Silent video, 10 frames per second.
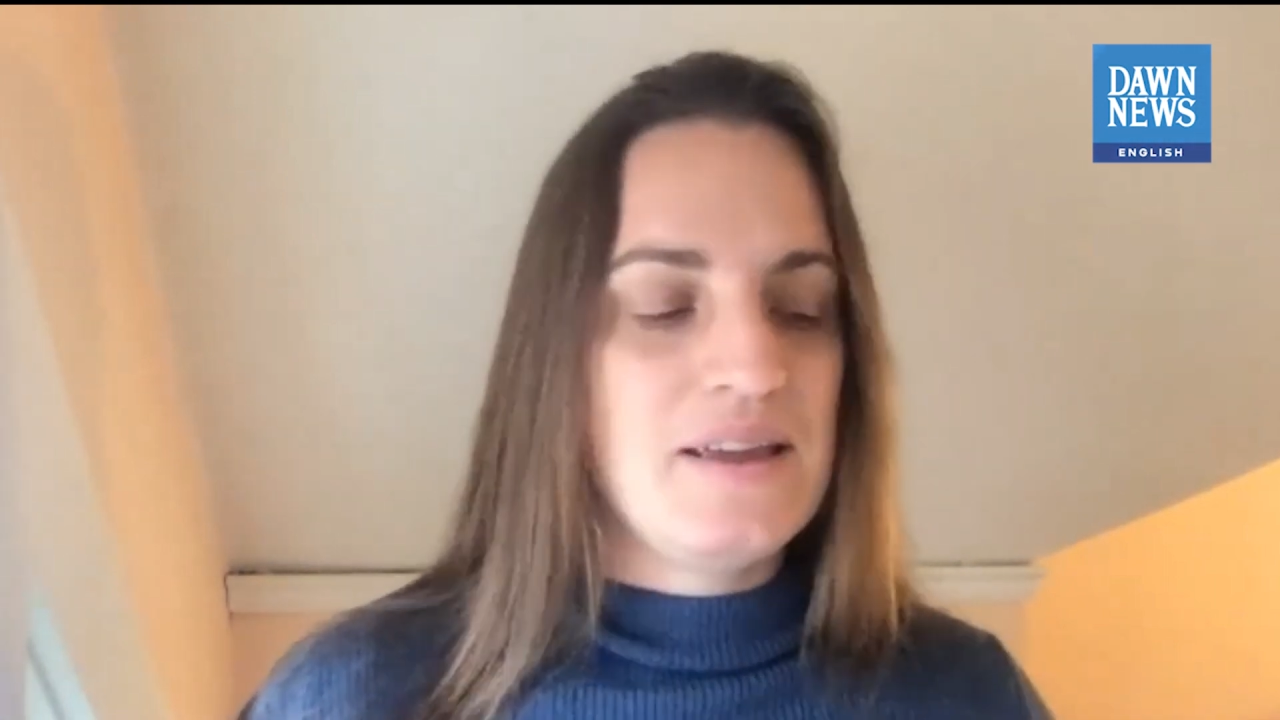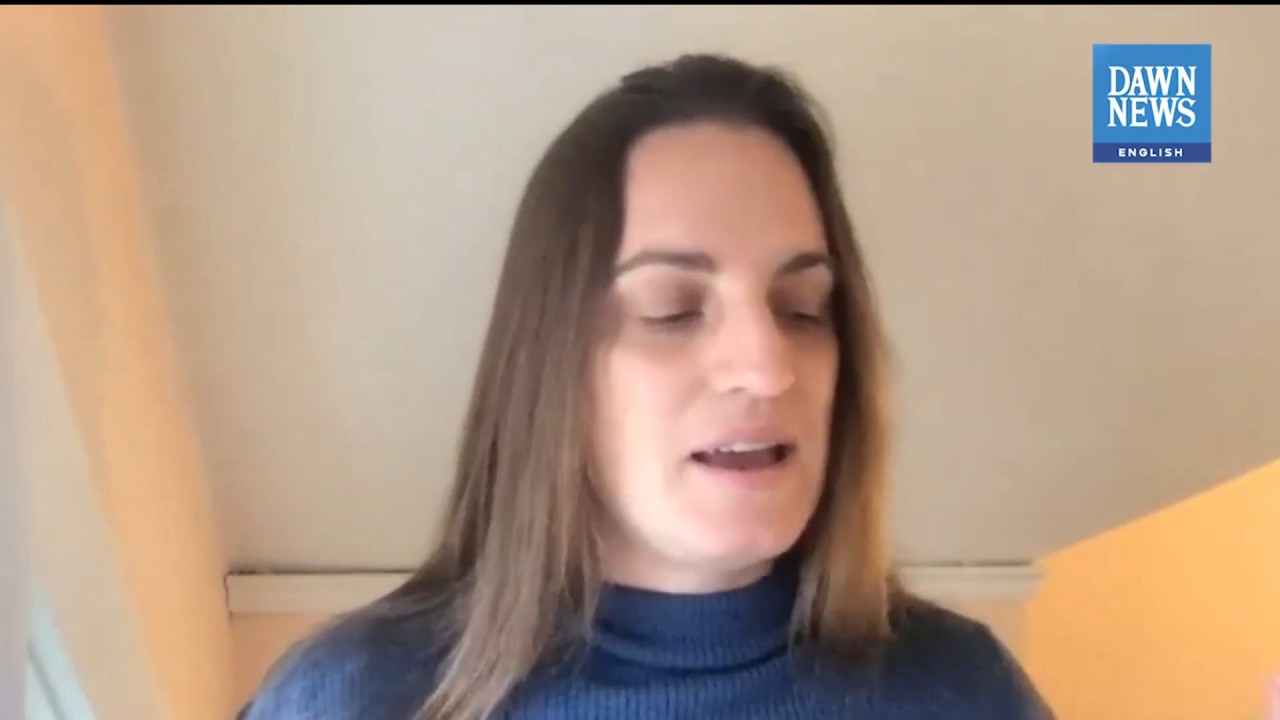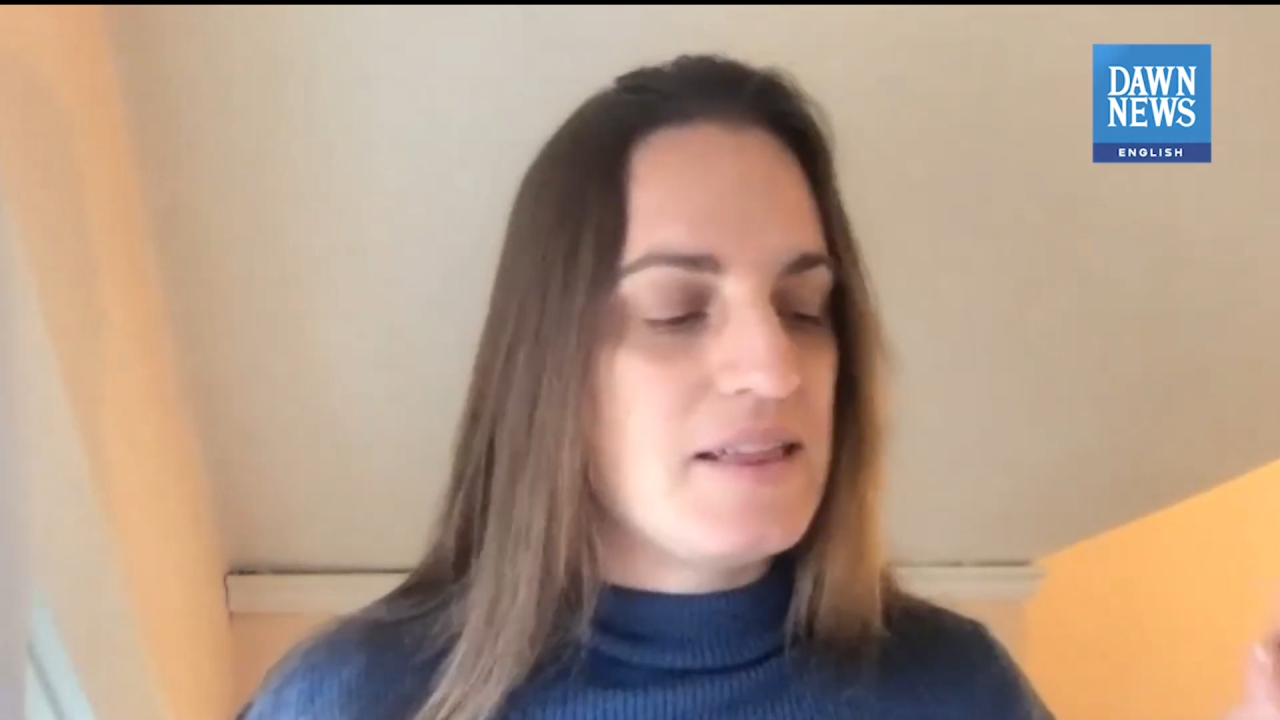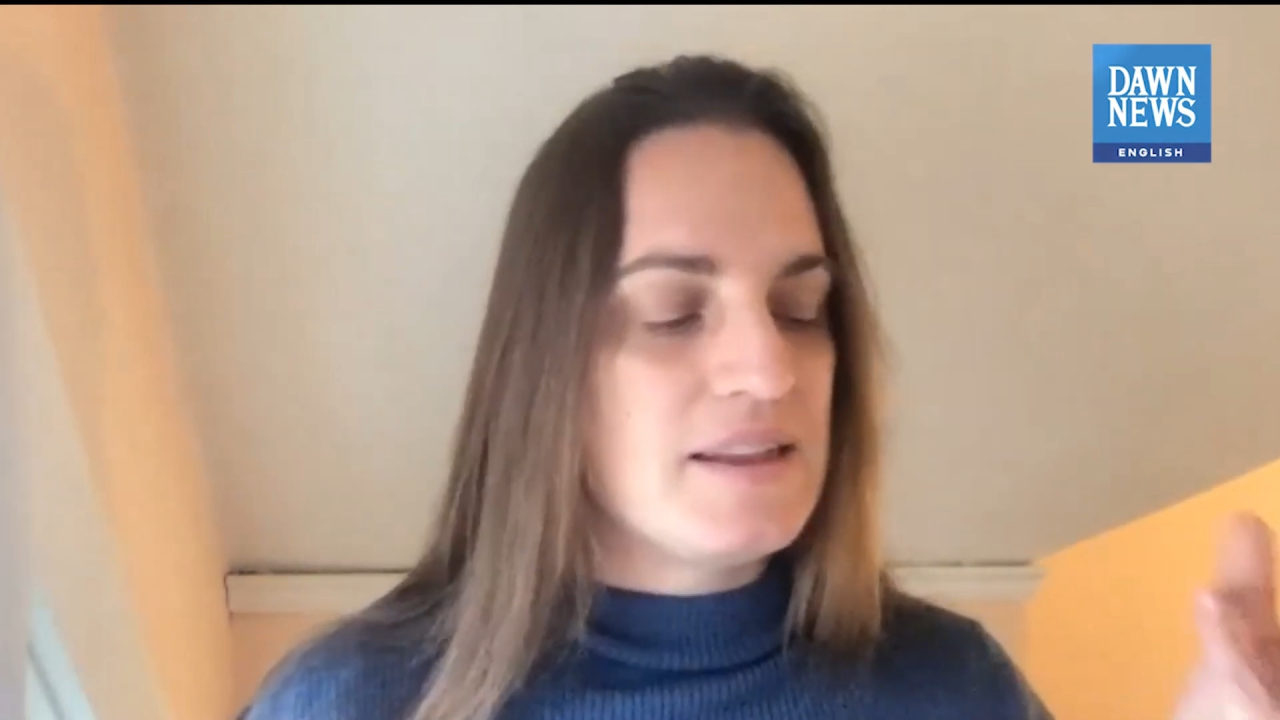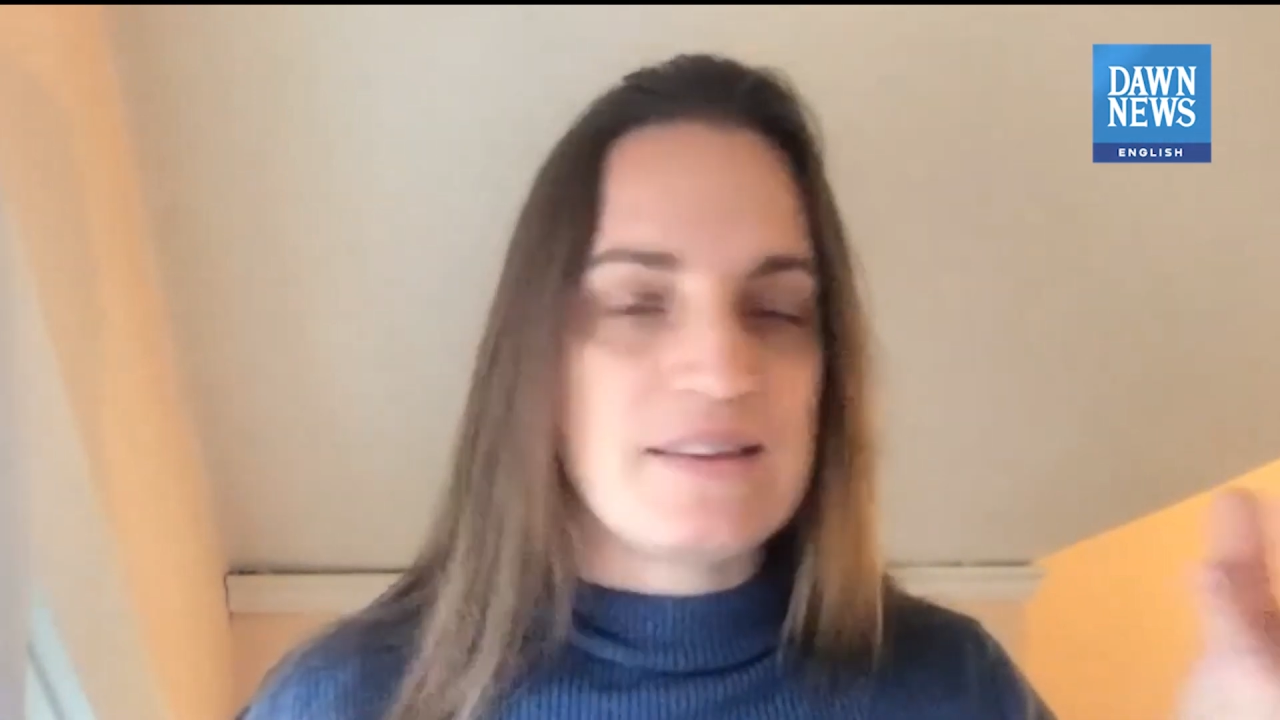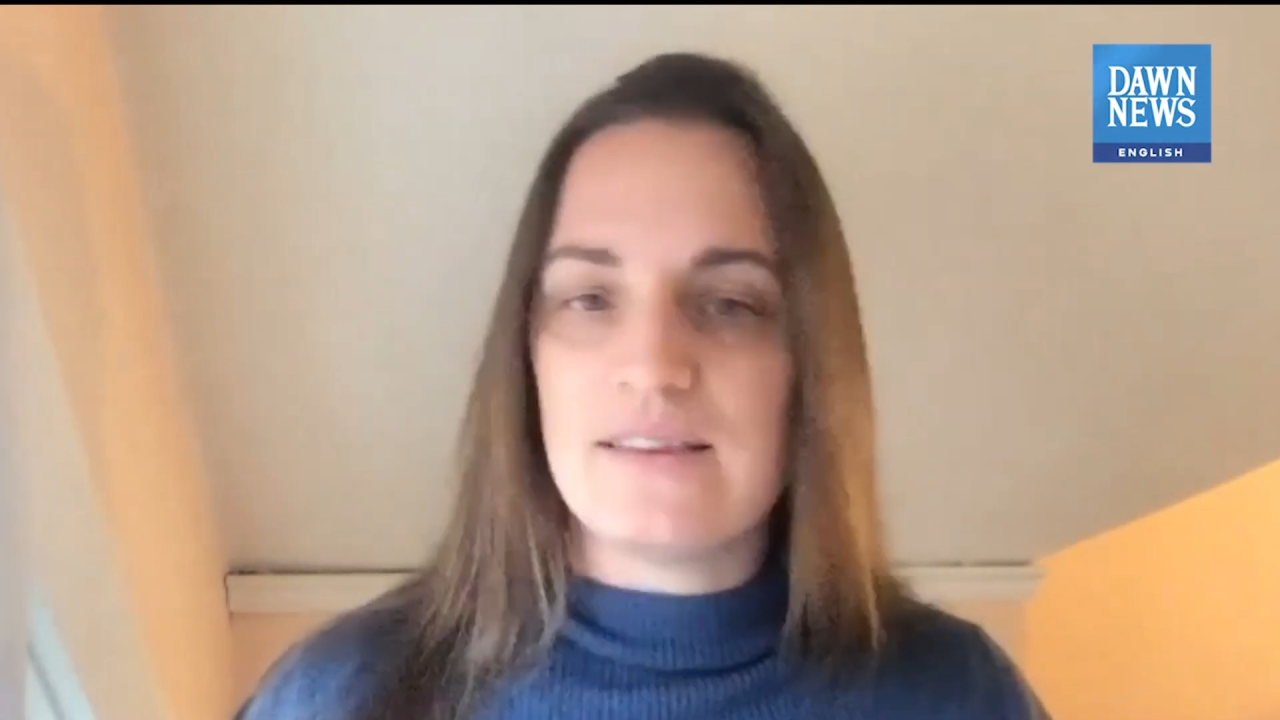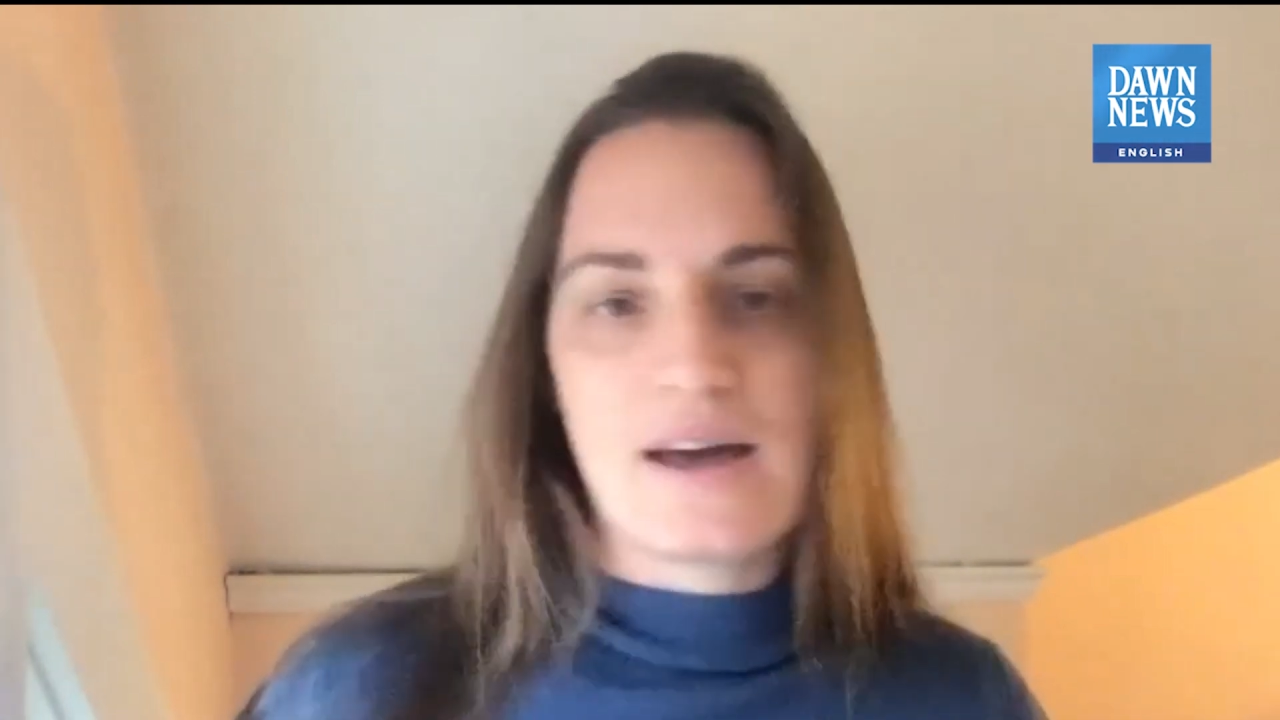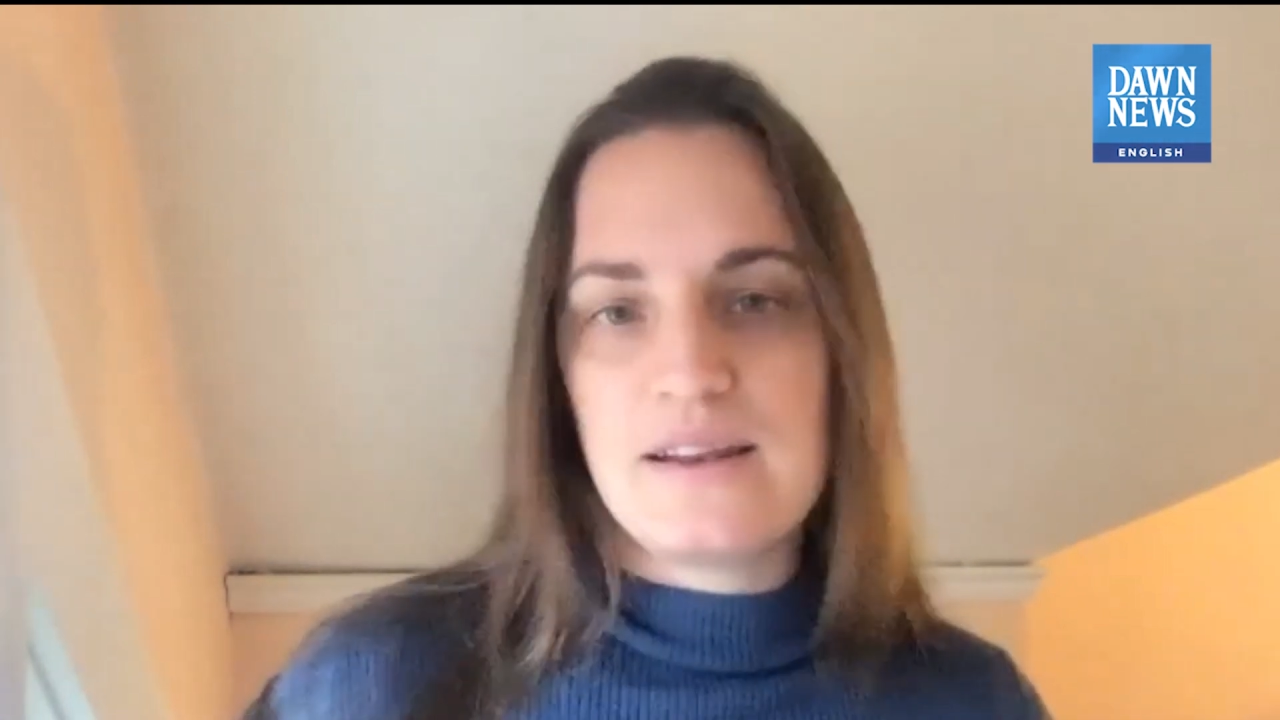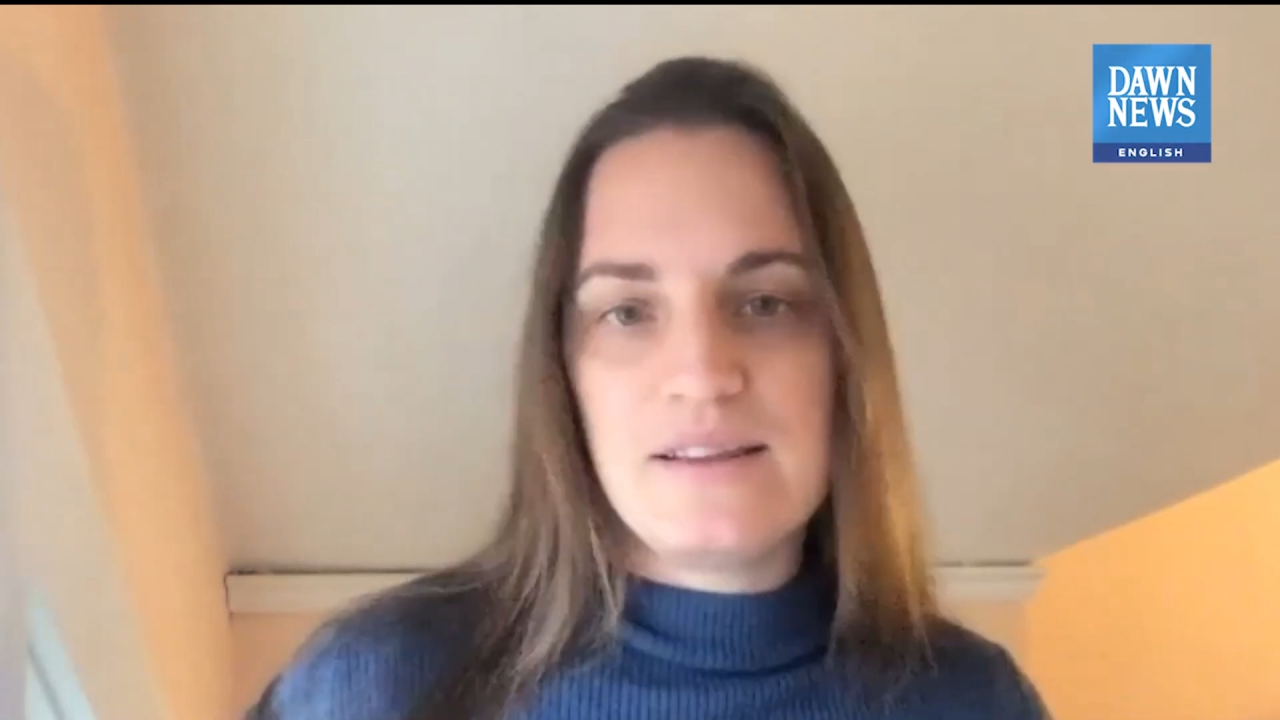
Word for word: and then it's not an